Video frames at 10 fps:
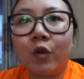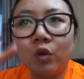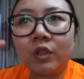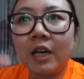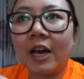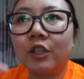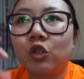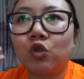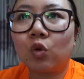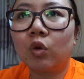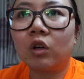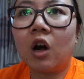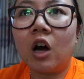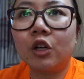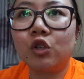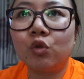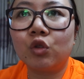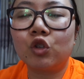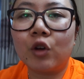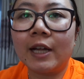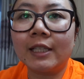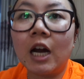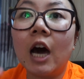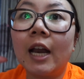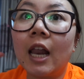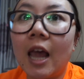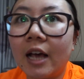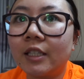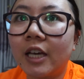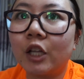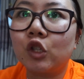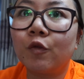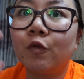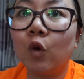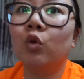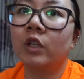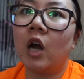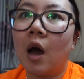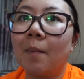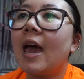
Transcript: full-size stroller onto the transit unless it's folded up.